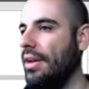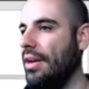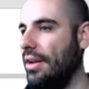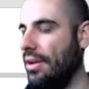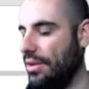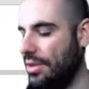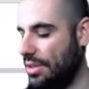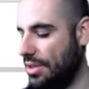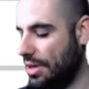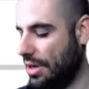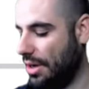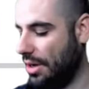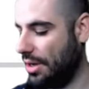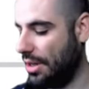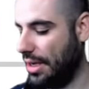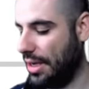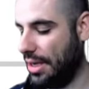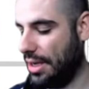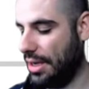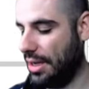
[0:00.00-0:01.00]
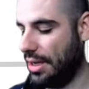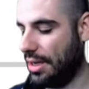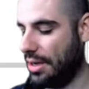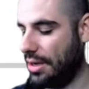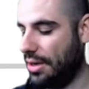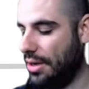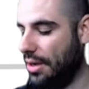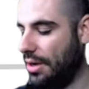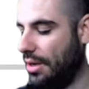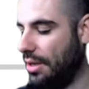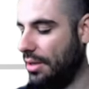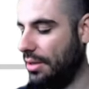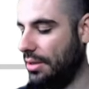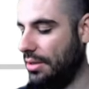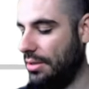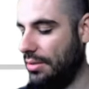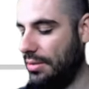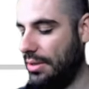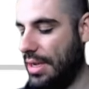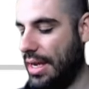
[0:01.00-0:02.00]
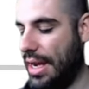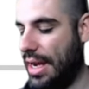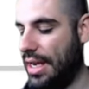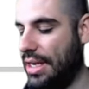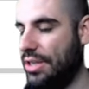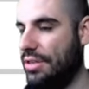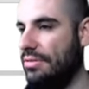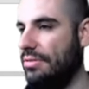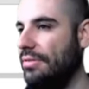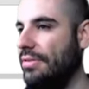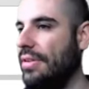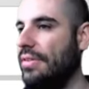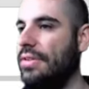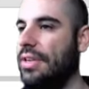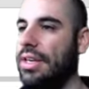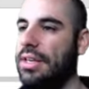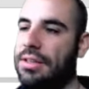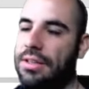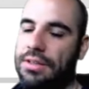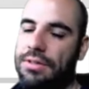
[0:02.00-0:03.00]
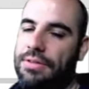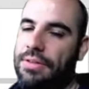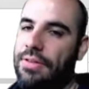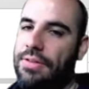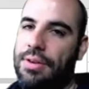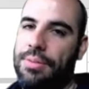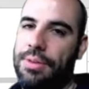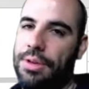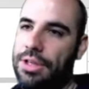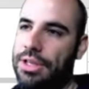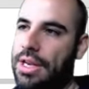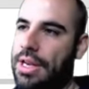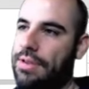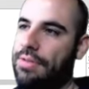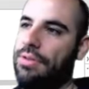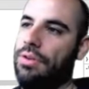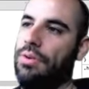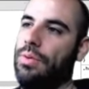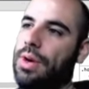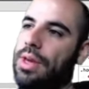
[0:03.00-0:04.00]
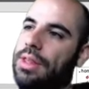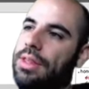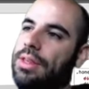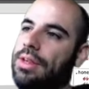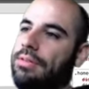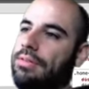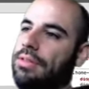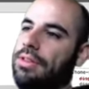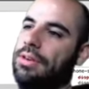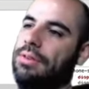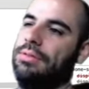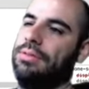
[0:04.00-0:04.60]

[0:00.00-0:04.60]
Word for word: and I'll just call it a uh, call dash 50 because it's 50% of the width, even though